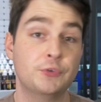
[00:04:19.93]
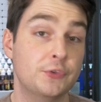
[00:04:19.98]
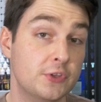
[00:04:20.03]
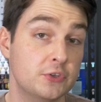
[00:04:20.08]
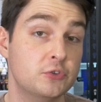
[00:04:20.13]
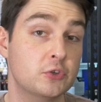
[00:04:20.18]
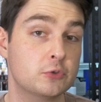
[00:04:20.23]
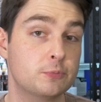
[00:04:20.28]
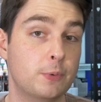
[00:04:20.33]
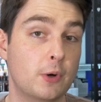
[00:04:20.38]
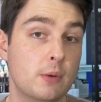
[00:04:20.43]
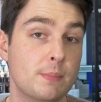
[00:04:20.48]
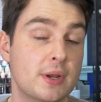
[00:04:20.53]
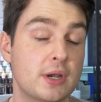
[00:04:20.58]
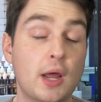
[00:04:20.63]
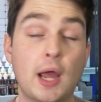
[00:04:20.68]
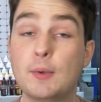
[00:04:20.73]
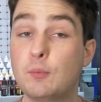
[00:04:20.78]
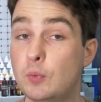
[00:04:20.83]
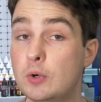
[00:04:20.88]
For this
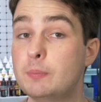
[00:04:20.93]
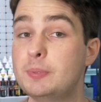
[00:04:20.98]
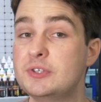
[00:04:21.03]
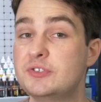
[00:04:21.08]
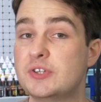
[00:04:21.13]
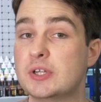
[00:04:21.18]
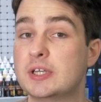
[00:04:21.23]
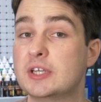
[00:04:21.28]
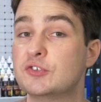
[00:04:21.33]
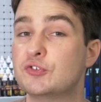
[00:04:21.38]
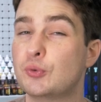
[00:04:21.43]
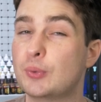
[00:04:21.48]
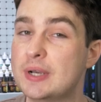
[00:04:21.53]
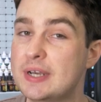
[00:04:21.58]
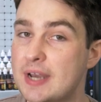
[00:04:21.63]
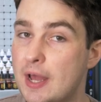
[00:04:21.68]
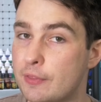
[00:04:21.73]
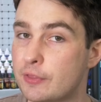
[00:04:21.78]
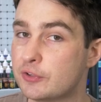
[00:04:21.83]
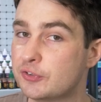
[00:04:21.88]
experiment I will be sticking to
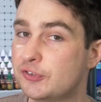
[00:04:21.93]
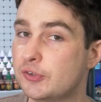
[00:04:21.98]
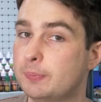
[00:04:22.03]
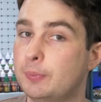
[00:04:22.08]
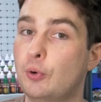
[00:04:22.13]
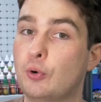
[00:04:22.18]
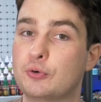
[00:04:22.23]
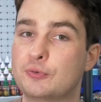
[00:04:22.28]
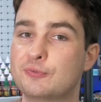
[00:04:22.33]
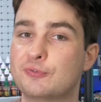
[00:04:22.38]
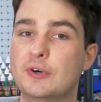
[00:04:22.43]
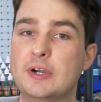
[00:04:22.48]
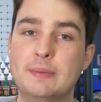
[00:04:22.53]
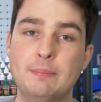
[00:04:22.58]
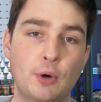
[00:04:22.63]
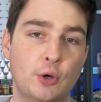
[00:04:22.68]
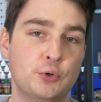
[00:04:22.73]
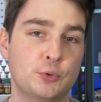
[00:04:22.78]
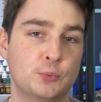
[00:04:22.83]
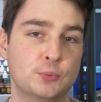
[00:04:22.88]
another support-free
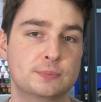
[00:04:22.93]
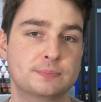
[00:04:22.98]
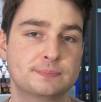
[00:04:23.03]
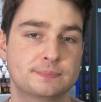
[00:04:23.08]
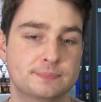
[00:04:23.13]
model,